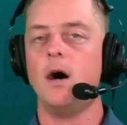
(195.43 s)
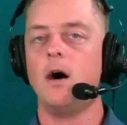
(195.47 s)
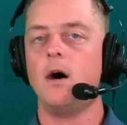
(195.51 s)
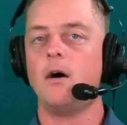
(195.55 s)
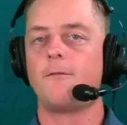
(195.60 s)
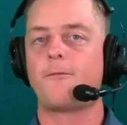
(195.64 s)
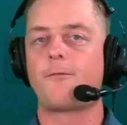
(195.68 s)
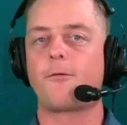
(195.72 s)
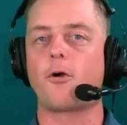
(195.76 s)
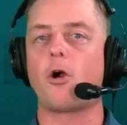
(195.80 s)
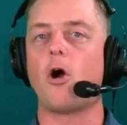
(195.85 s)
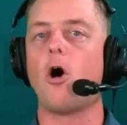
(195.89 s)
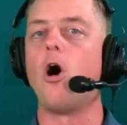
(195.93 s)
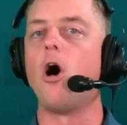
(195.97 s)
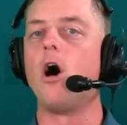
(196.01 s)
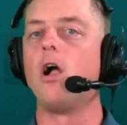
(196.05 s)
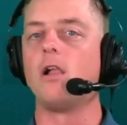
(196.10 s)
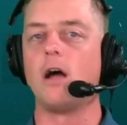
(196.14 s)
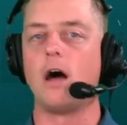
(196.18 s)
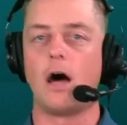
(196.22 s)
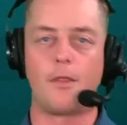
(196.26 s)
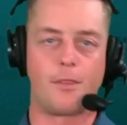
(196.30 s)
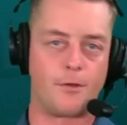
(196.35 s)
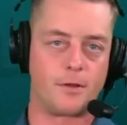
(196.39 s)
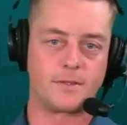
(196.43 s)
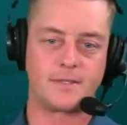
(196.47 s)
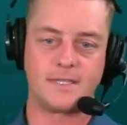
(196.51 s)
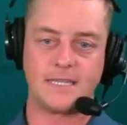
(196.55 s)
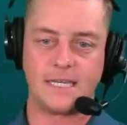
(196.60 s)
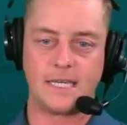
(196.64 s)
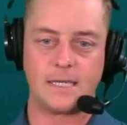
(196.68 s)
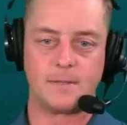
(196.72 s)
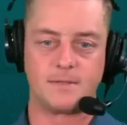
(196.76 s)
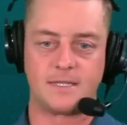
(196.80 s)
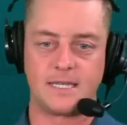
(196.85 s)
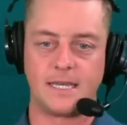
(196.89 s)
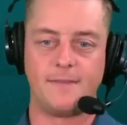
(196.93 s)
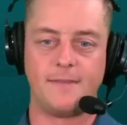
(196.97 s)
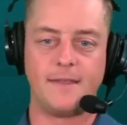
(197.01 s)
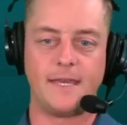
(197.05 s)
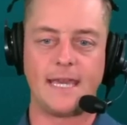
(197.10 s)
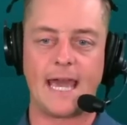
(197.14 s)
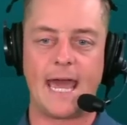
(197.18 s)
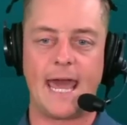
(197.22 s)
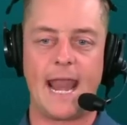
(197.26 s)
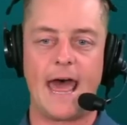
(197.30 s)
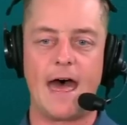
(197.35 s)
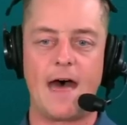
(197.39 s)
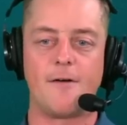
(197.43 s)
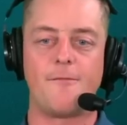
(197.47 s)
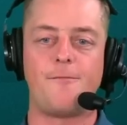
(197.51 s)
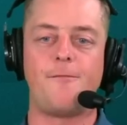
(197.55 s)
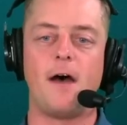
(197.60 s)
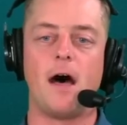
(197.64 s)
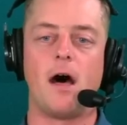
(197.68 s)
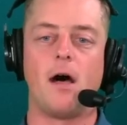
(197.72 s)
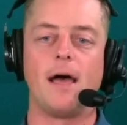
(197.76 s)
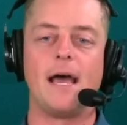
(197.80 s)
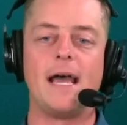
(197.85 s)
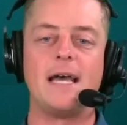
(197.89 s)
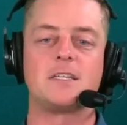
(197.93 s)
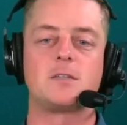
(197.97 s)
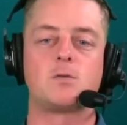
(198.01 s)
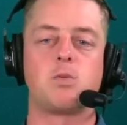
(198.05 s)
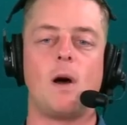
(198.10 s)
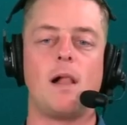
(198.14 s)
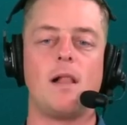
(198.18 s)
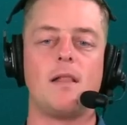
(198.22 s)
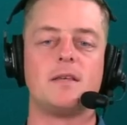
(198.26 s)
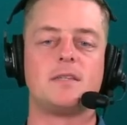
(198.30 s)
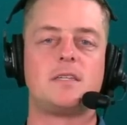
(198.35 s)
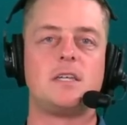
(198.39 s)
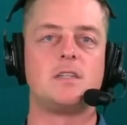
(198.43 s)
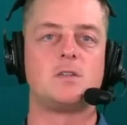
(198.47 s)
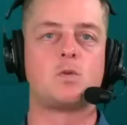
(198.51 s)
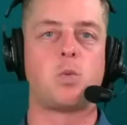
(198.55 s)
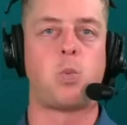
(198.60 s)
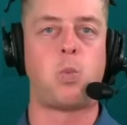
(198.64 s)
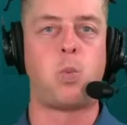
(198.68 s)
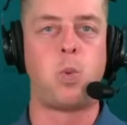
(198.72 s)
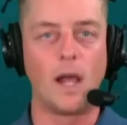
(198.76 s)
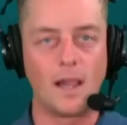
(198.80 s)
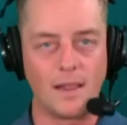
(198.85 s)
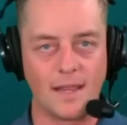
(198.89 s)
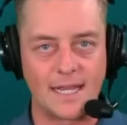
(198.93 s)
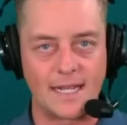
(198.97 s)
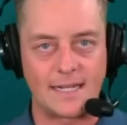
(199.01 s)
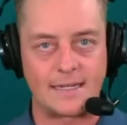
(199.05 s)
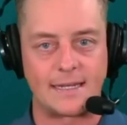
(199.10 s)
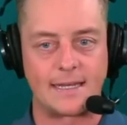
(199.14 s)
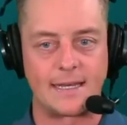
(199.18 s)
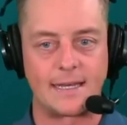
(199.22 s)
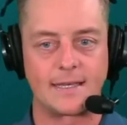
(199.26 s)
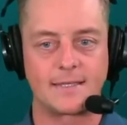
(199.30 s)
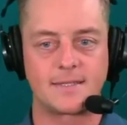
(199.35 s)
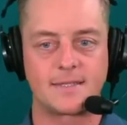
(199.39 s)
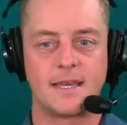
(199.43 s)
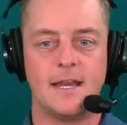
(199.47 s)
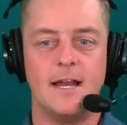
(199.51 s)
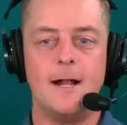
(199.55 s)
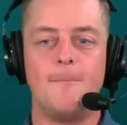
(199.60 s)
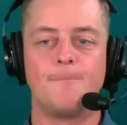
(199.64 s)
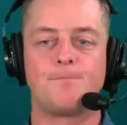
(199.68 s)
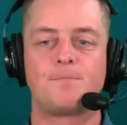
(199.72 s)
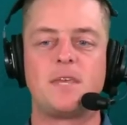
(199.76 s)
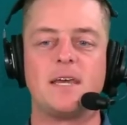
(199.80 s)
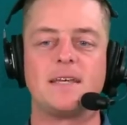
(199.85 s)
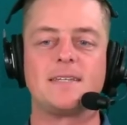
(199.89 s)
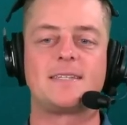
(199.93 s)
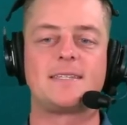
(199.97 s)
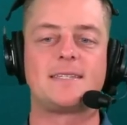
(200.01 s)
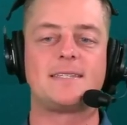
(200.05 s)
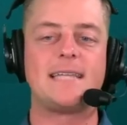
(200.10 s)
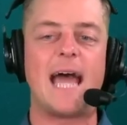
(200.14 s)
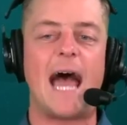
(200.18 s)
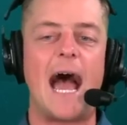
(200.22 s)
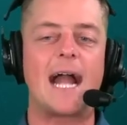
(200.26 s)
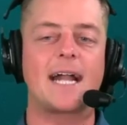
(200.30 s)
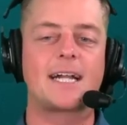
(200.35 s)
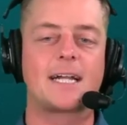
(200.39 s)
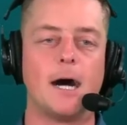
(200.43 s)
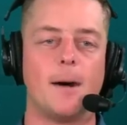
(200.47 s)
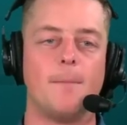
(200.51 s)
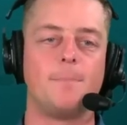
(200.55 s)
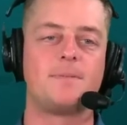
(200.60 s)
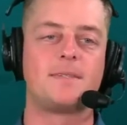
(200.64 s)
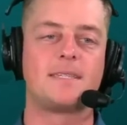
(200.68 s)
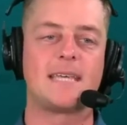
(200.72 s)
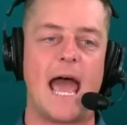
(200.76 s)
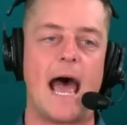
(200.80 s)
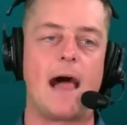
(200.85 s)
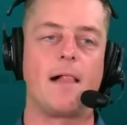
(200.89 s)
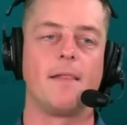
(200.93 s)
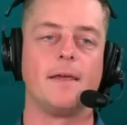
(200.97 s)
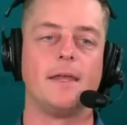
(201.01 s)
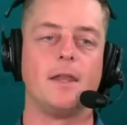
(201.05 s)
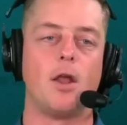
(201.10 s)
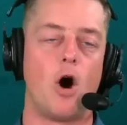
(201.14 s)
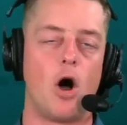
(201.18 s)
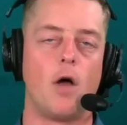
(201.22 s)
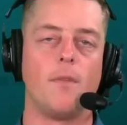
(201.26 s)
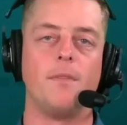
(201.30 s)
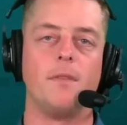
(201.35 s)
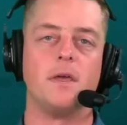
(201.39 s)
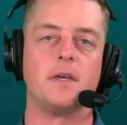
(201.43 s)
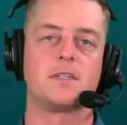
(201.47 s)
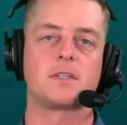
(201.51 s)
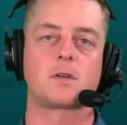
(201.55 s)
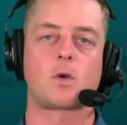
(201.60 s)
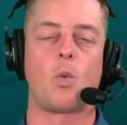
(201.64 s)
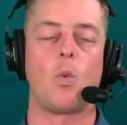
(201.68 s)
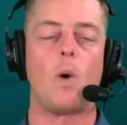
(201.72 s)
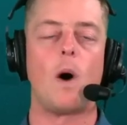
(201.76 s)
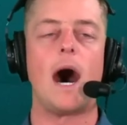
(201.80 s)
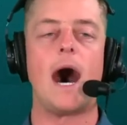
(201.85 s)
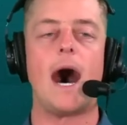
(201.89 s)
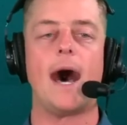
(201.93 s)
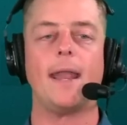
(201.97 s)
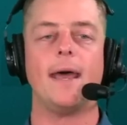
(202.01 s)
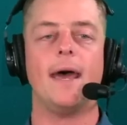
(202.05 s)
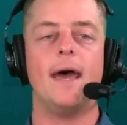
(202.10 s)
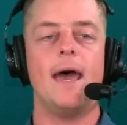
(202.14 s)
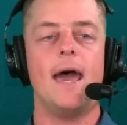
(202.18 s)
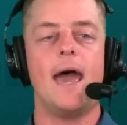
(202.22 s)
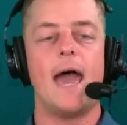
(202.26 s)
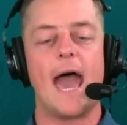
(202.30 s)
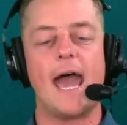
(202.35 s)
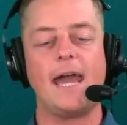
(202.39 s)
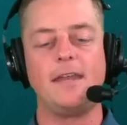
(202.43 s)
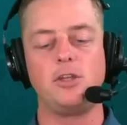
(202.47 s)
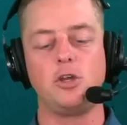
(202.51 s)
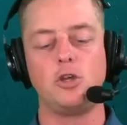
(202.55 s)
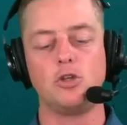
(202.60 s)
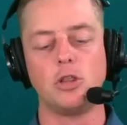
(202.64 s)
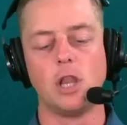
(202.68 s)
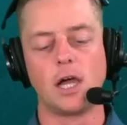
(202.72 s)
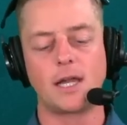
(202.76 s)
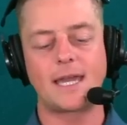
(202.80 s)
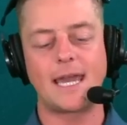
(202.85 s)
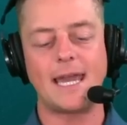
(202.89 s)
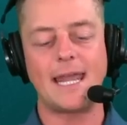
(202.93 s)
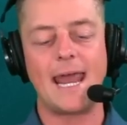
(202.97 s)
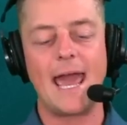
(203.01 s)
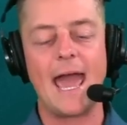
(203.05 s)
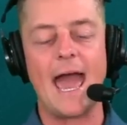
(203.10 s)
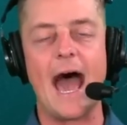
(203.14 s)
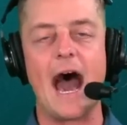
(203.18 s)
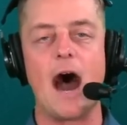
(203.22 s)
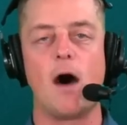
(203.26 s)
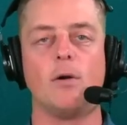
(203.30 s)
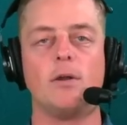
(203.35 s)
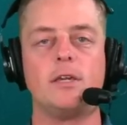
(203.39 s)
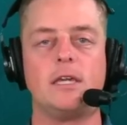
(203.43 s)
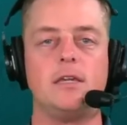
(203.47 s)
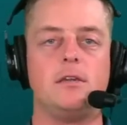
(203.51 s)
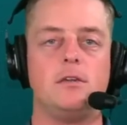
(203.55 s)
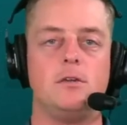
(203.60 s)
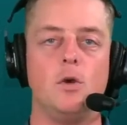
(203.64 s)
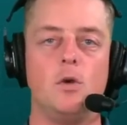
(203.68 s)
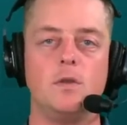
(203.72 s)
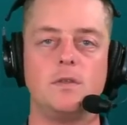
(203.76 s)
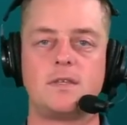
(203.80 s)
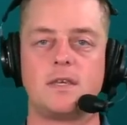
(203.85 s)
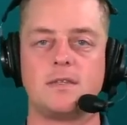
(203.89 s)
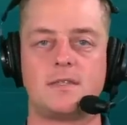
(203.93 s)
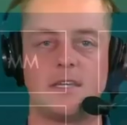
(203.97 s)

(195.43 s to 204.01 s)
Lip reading: for all other teams in the NFL, as well as his willingness to stack up talent on the squad. And you look at how he uses